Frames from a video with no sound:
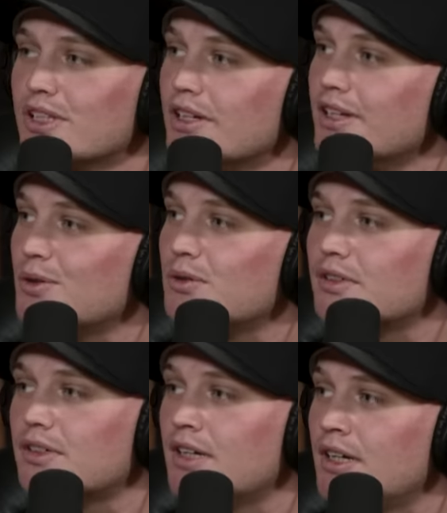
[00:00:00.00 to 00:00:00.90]
me the deal
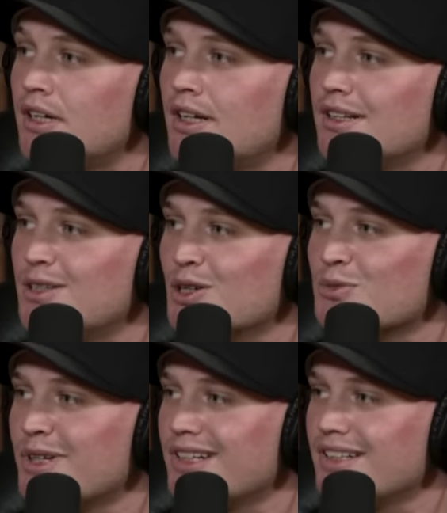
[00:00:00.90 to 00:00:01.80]
and
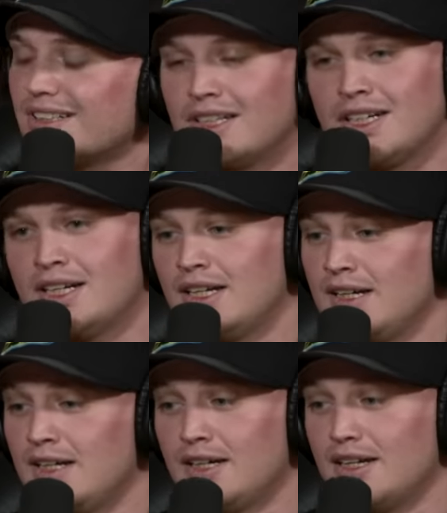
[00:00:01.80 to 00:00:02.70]
tells me,
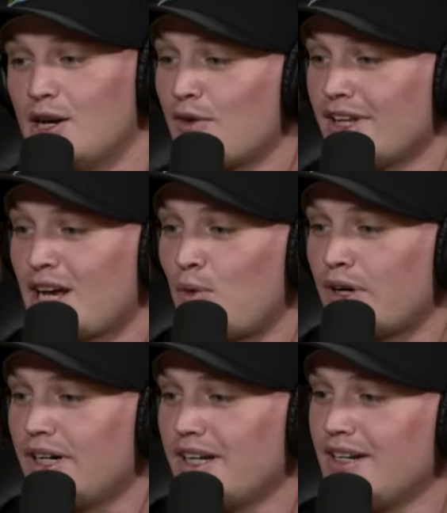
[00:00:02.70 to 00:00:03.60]
you know, everything I
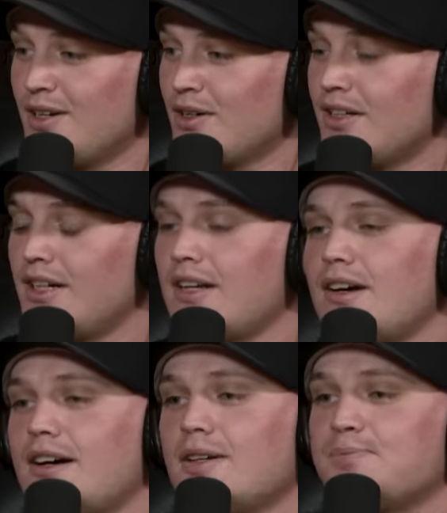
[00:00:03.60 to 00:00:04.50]
wanted to hear, and
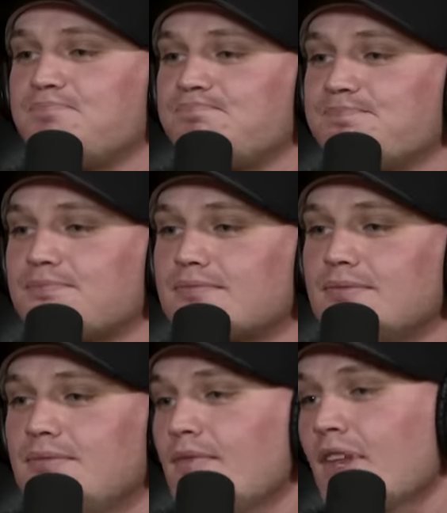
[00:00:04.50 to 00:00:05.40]
then,
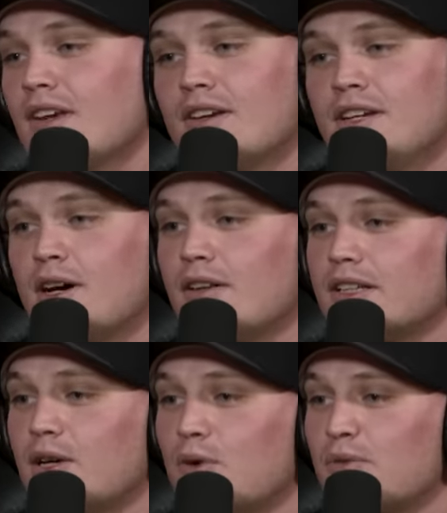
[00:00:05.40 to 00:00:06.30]
you know,
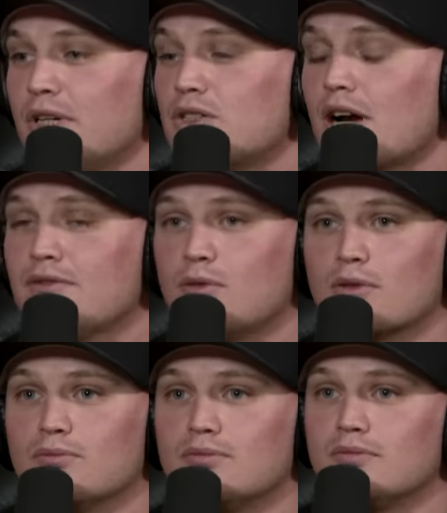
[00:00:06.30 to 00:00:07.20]
that they wanted me to drive
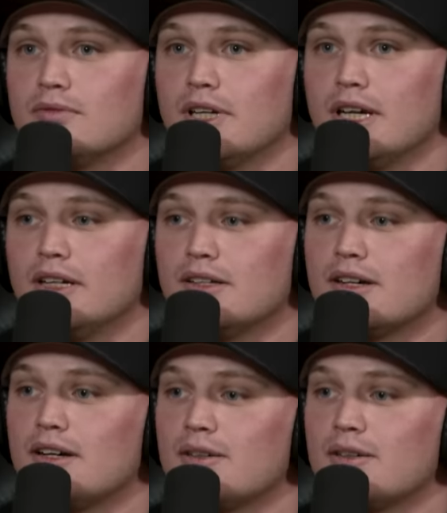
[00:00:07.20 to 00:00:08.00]
for him. And